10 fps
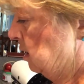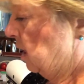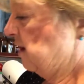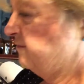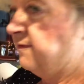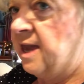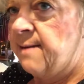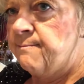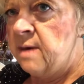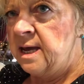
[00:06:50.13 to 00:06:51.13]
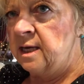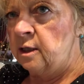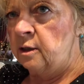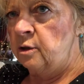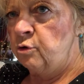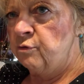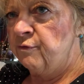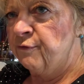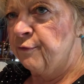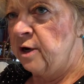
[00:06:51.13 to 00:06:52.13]
I've kept my
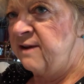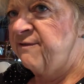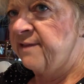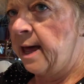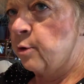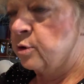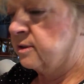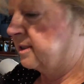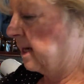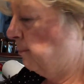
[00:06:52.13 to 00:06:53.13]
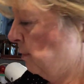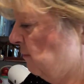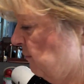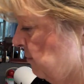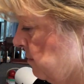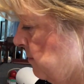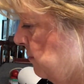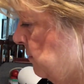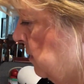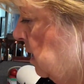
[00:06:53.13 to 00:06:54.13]
gluten-free flour separate from
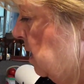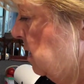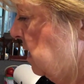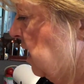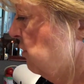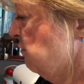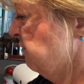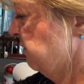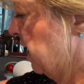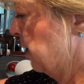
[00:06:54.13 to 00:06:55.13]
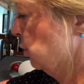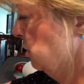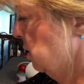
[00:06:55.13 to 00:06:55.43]
the other flour